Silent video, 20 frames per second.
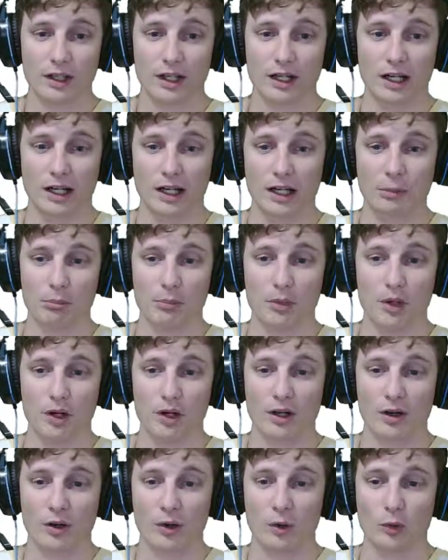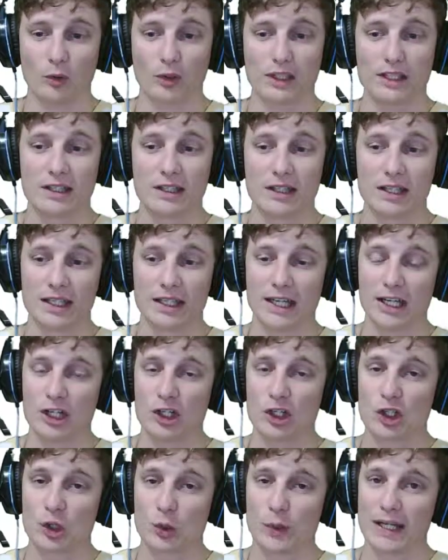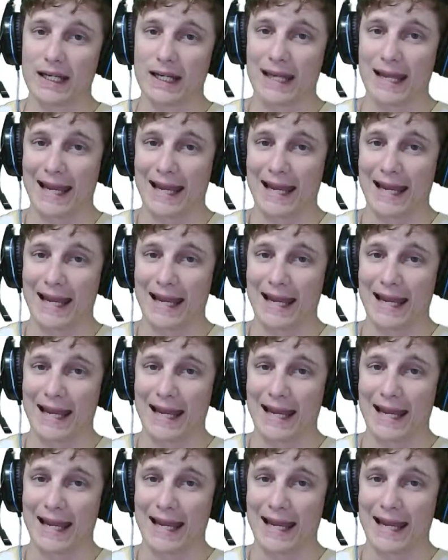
only the issuing